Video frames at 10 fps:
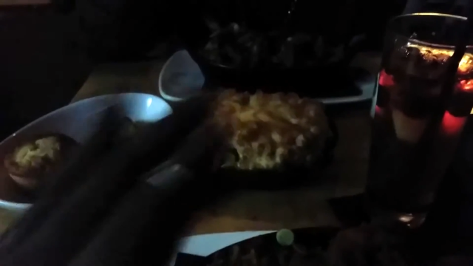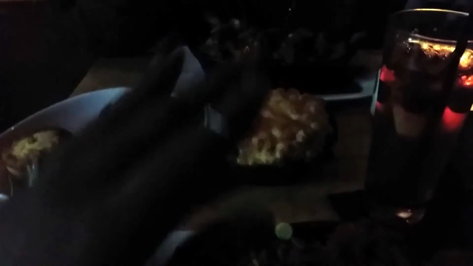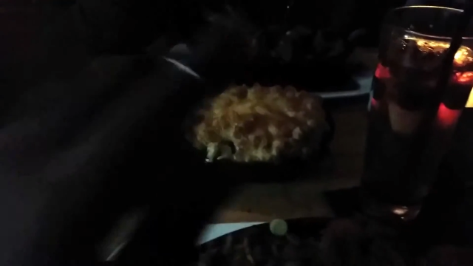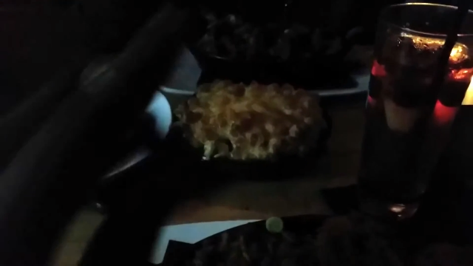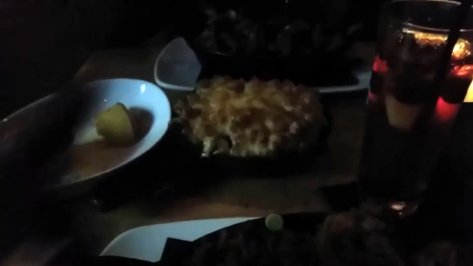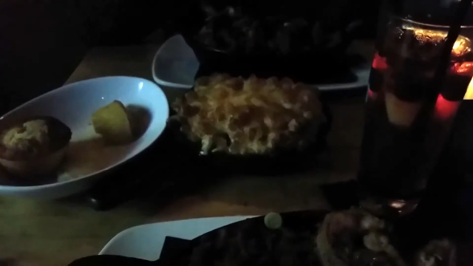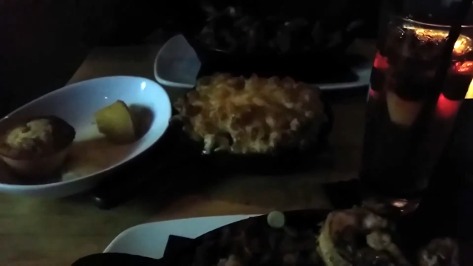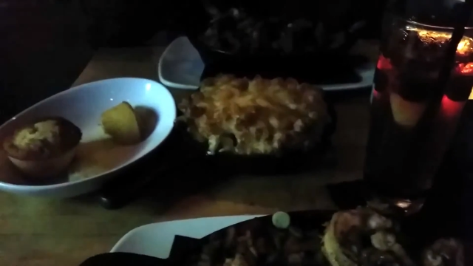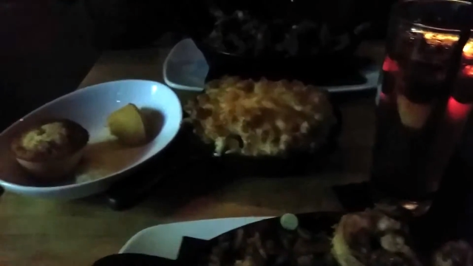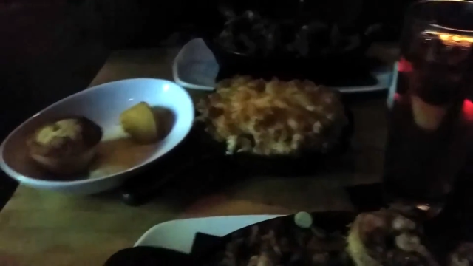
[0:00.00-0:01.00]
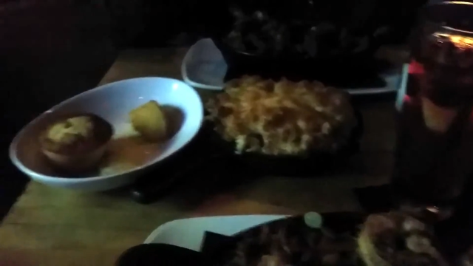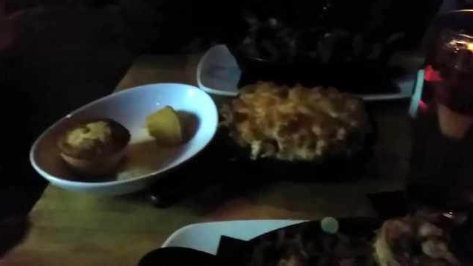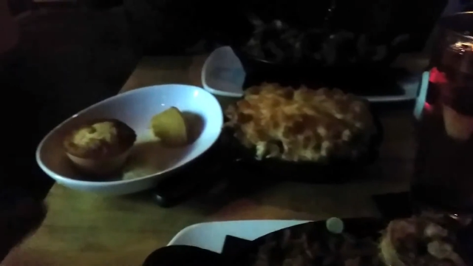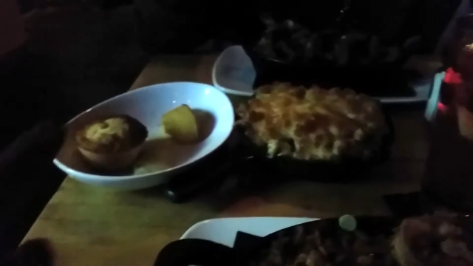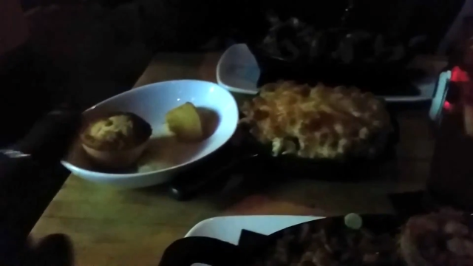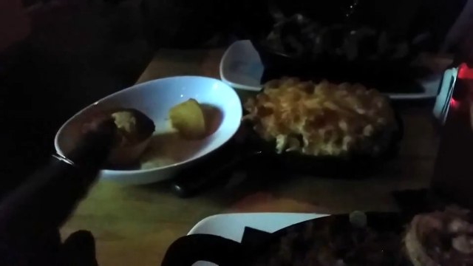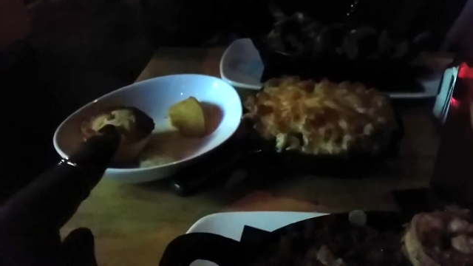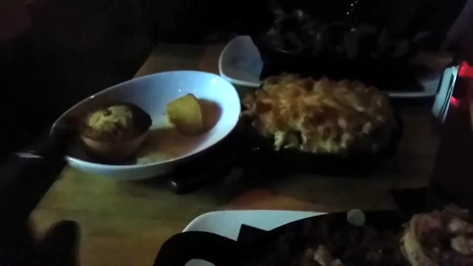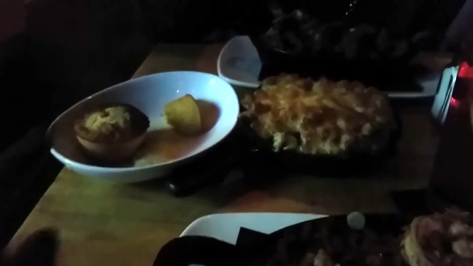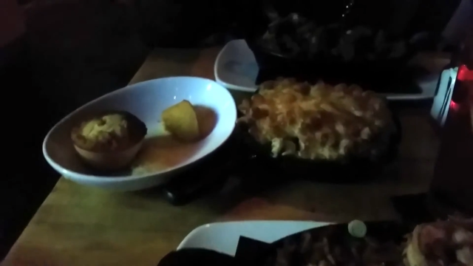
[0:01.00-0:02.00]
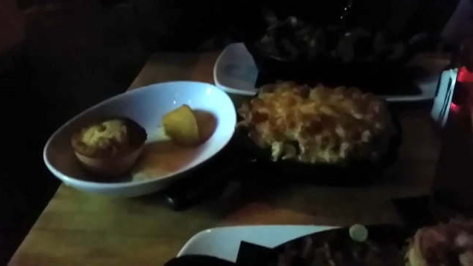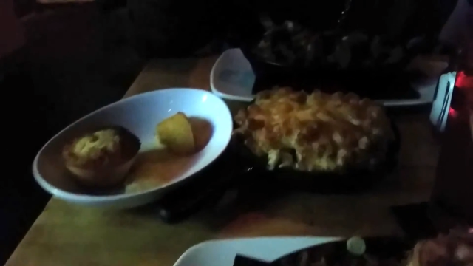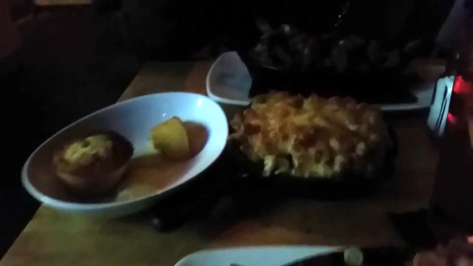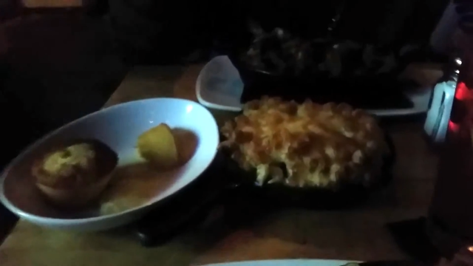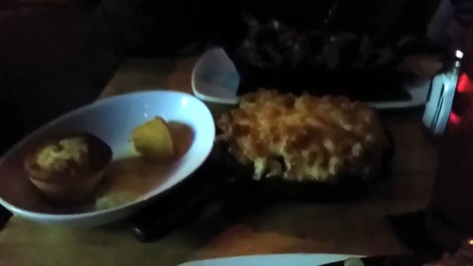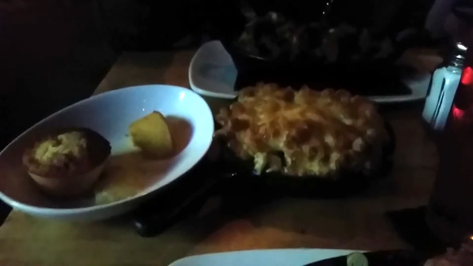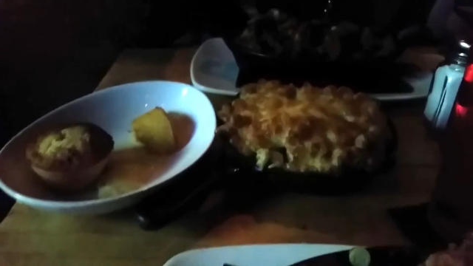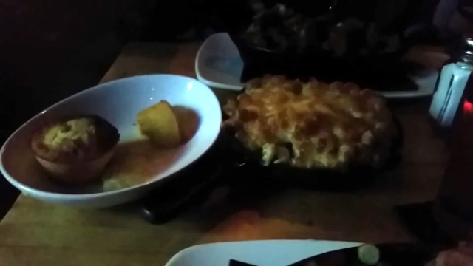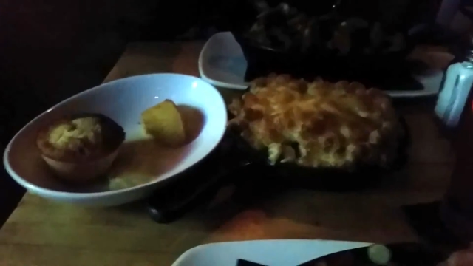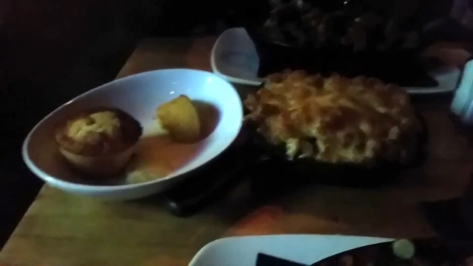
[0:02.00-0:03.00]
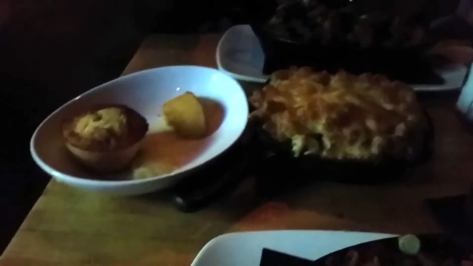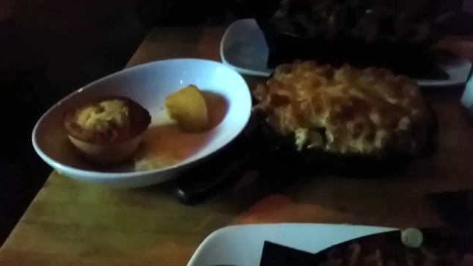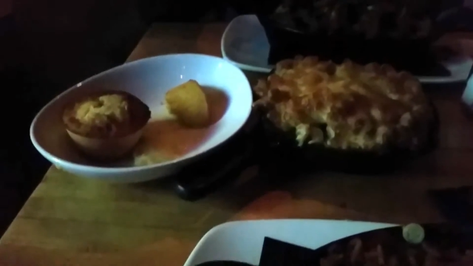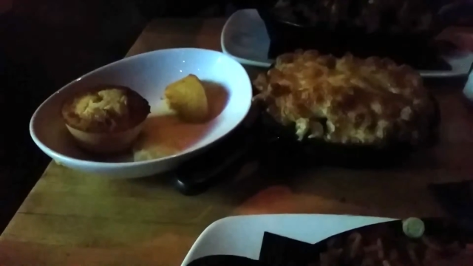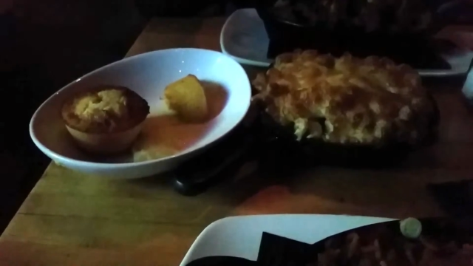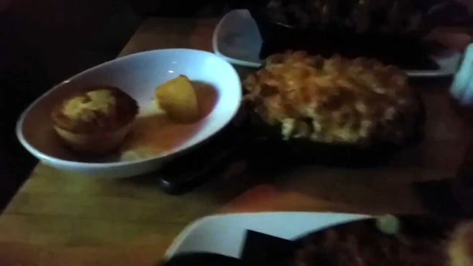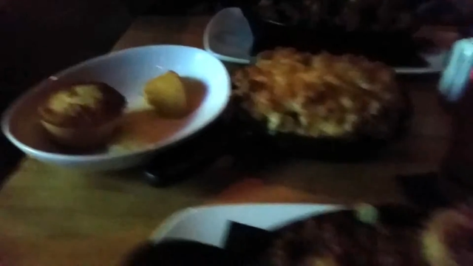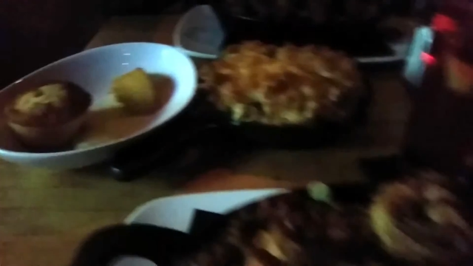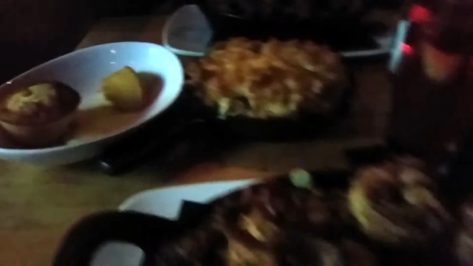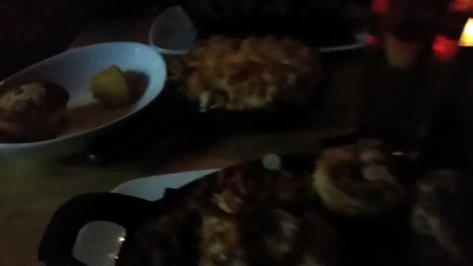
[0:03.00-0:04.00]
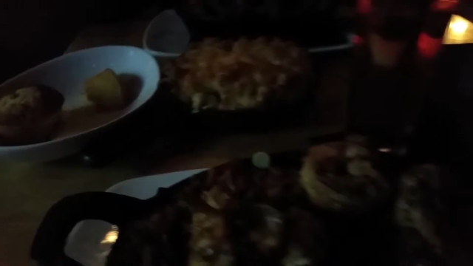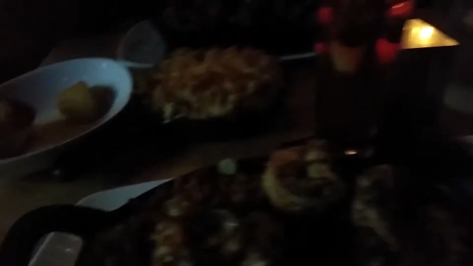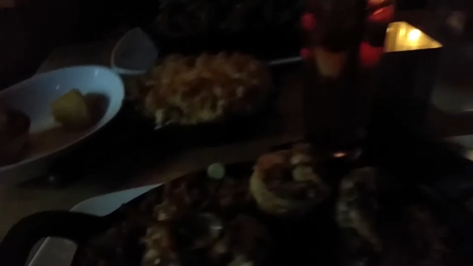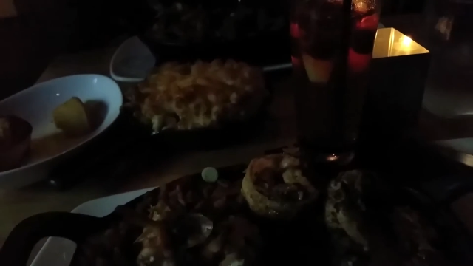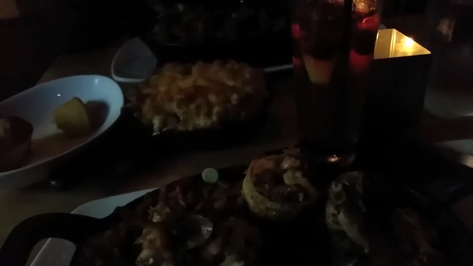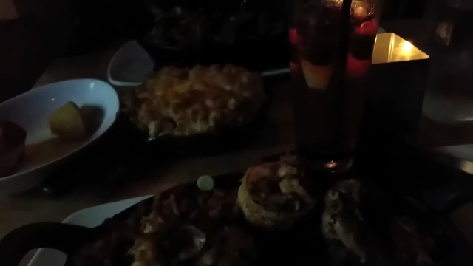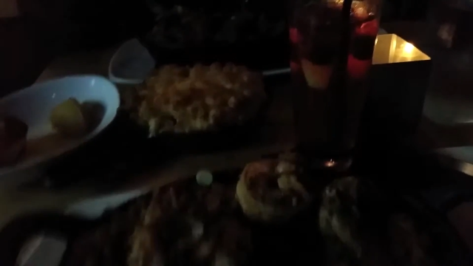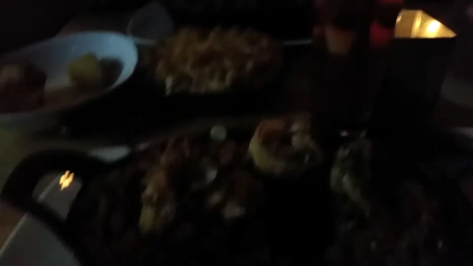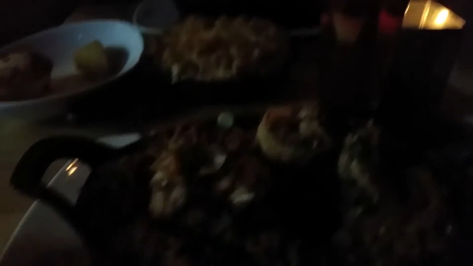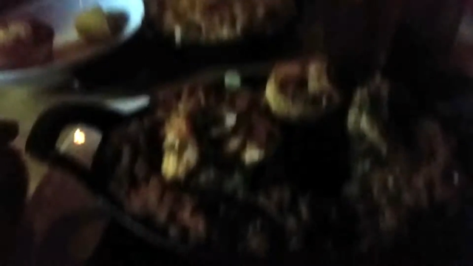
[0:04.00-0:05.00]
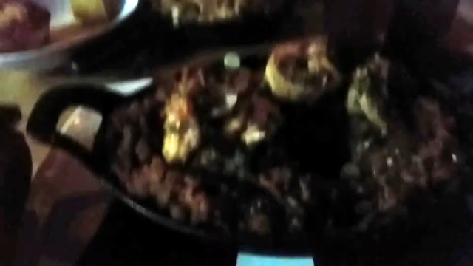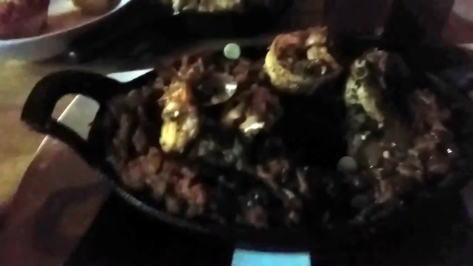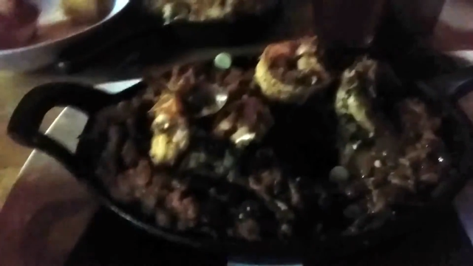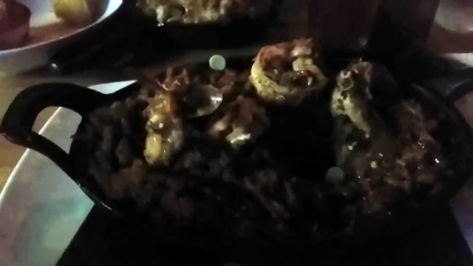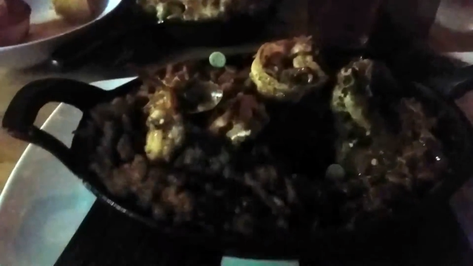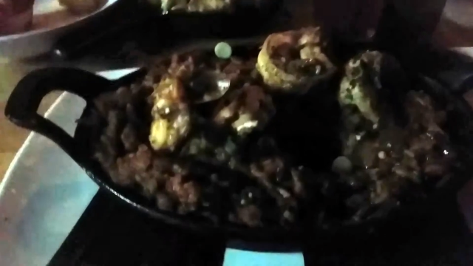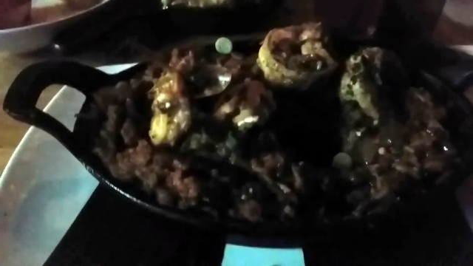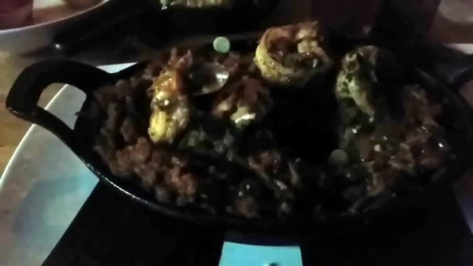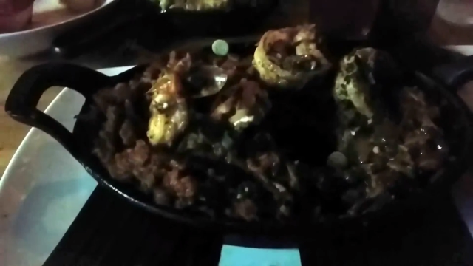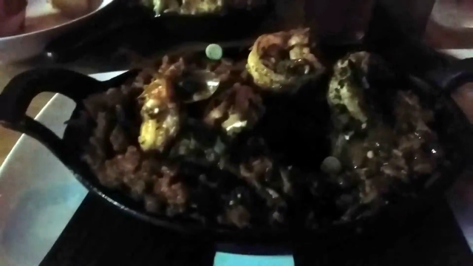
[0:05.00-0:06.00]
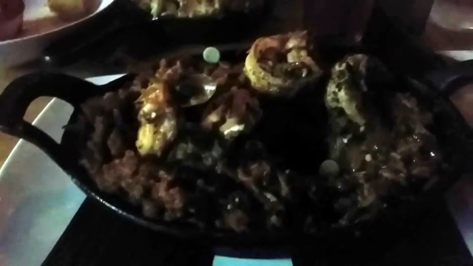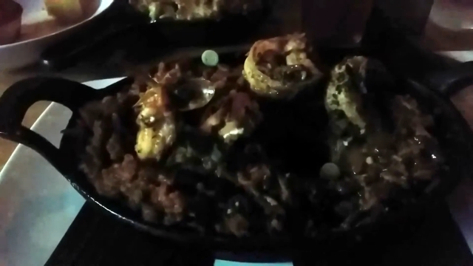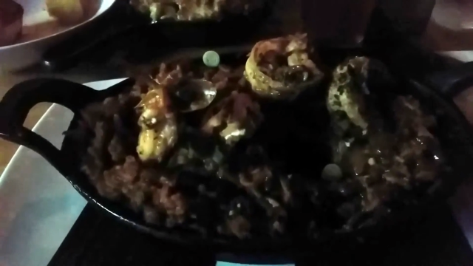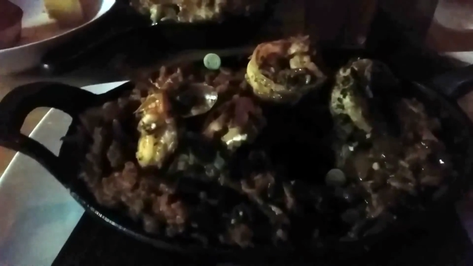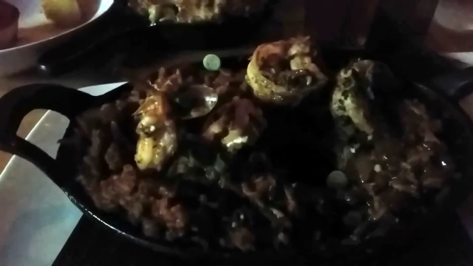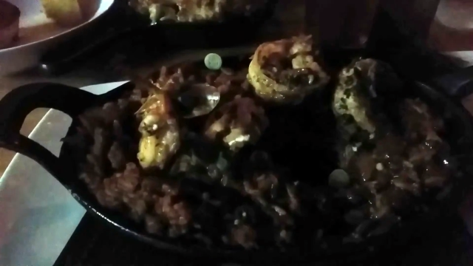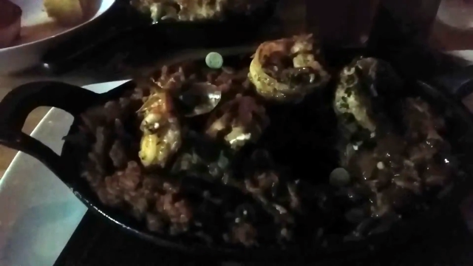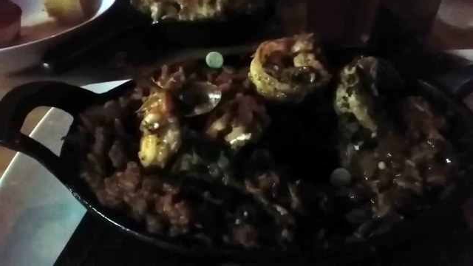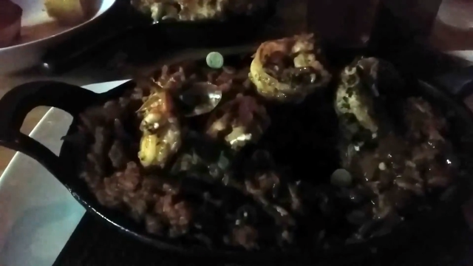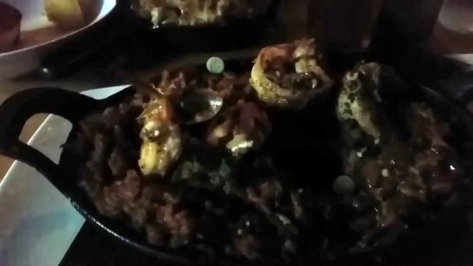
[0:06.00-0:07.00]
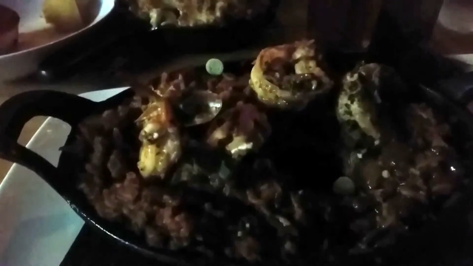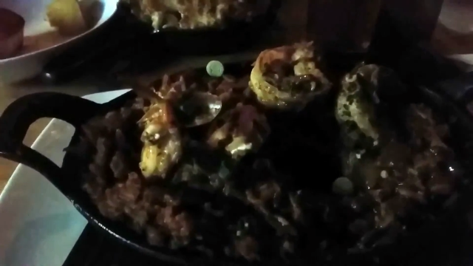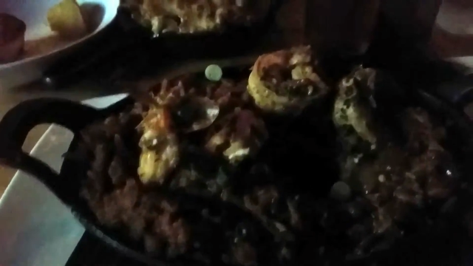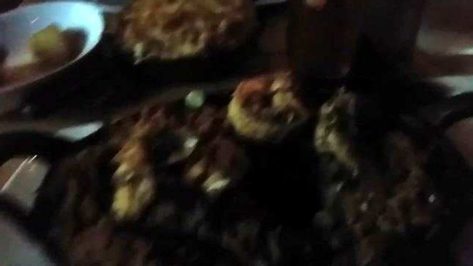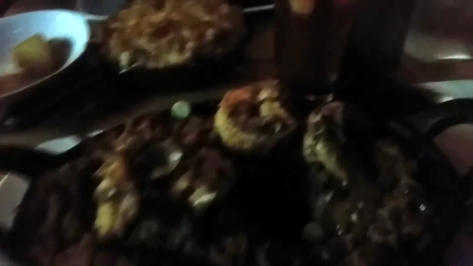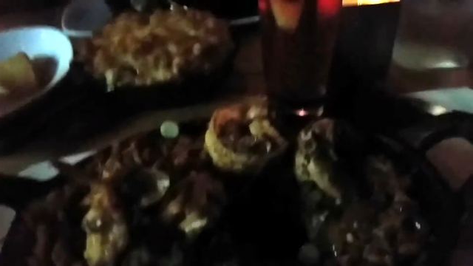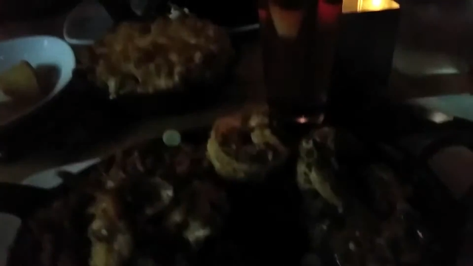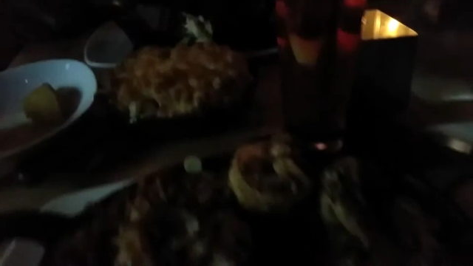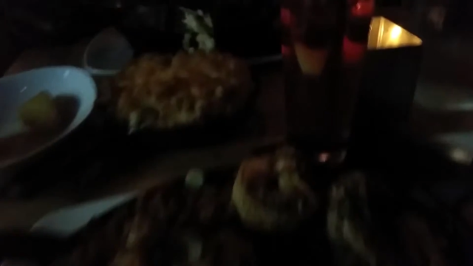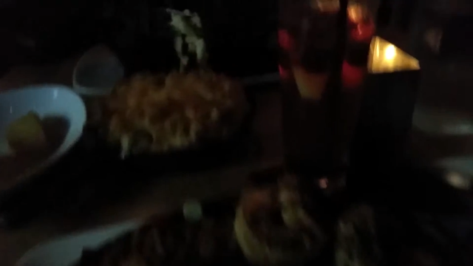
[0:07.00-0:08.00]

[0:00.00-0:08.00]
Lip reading: No face is visible, so there are no lips to read.